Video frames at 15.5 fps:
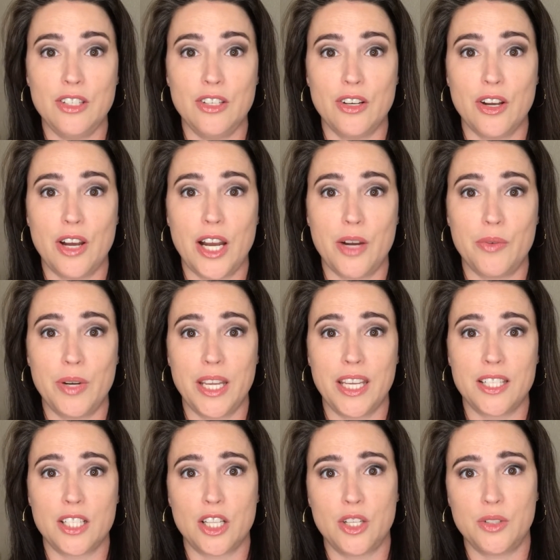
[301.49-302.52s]
You know how when it
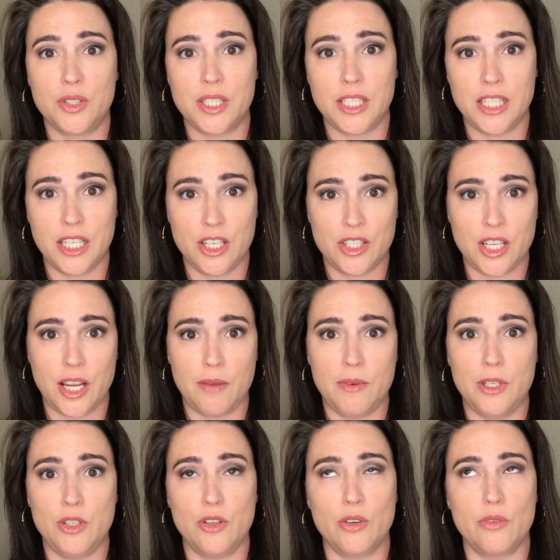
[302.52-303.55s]
gets close to dinner time
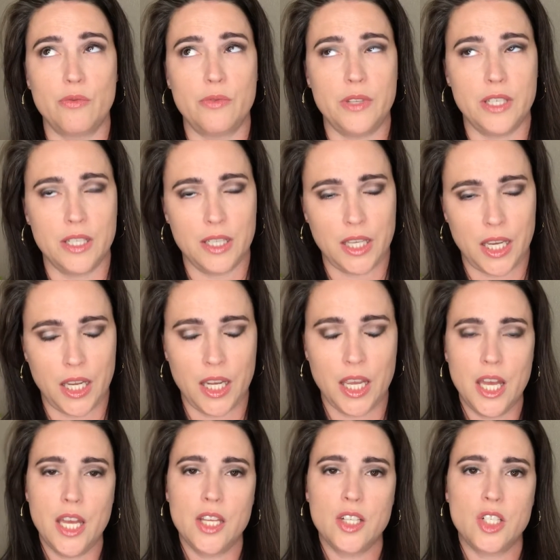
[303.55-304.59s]
and you don't feel like
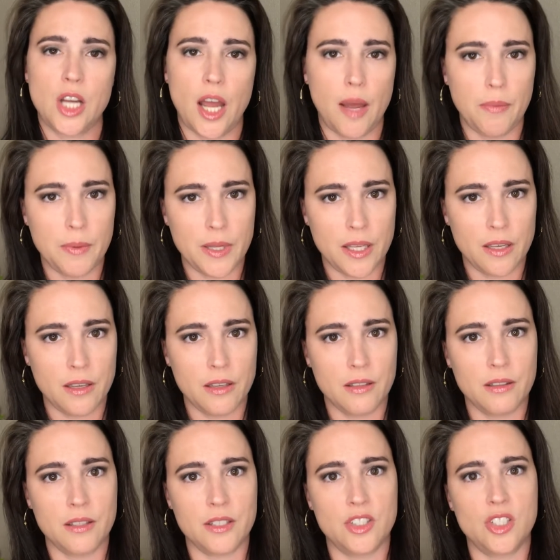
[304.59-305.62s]
chopping
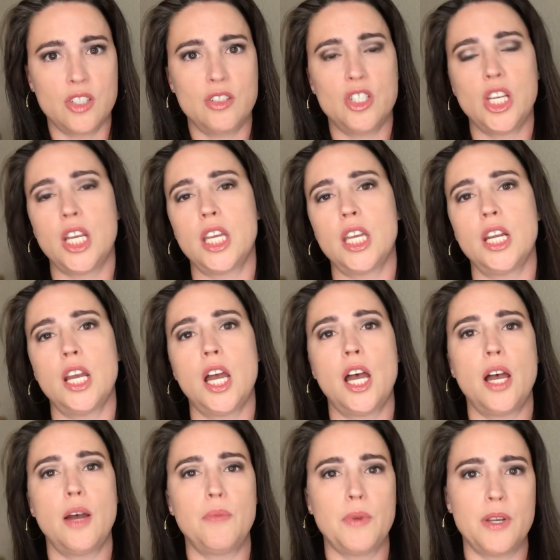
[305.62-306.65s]
the chicken
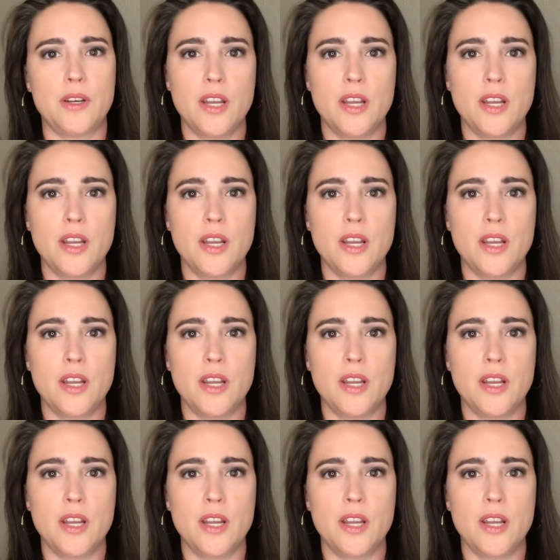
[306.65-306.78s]
up